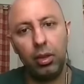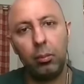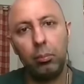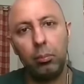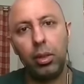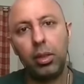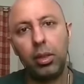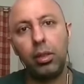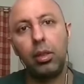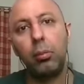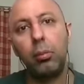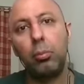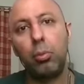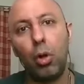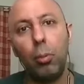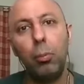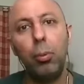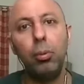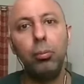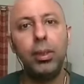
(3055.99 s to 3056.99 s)
But the
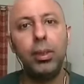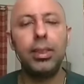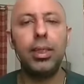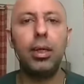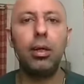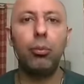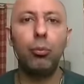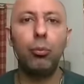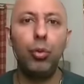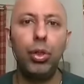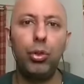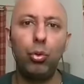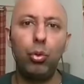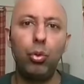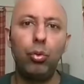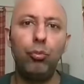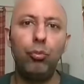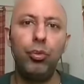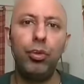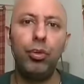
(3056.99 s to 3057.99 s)
problem is that if
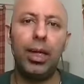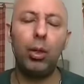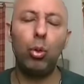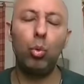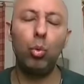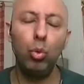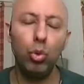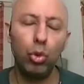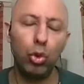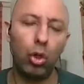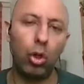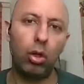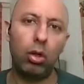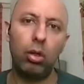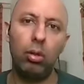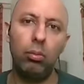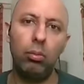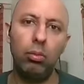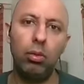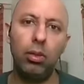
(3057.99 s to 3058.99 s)
you get too short
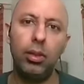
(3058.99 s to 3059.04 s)
term,